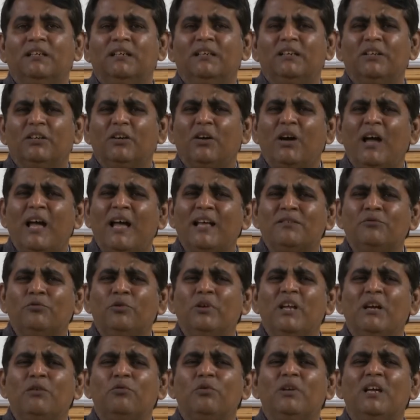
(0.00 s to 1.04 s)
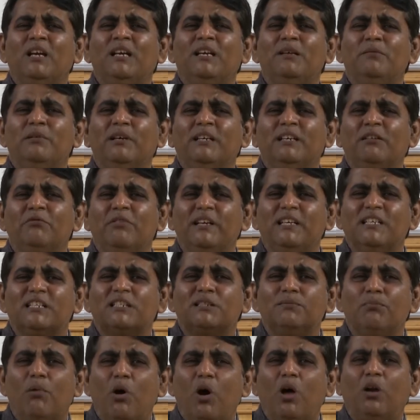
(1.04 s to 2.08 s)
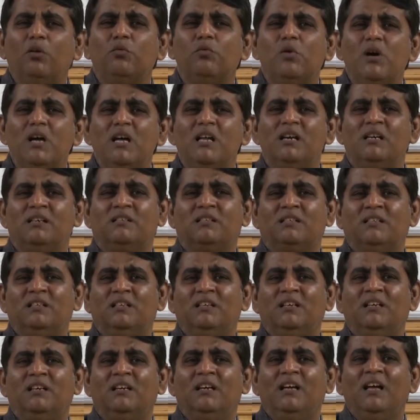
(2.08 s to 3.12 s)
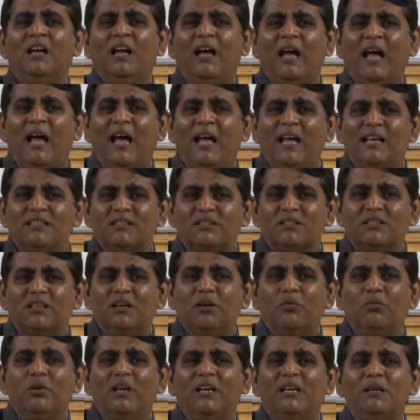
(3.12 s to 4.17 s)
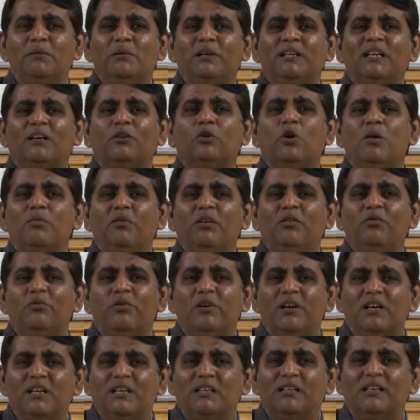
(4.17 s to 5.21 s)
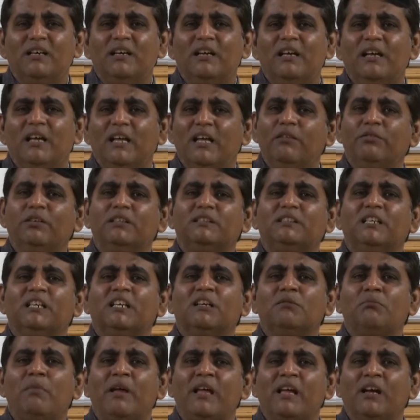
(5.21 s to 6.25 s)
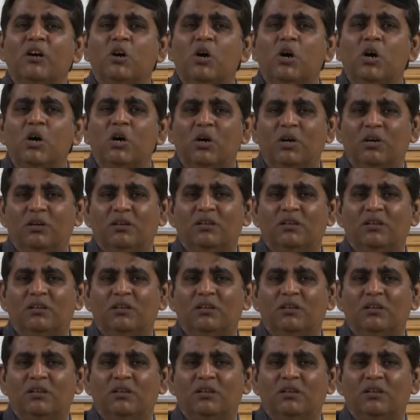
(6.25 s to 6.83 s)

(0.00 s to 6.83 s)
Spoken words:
As we are living in a very small world. As we are living in a global world, everything may go,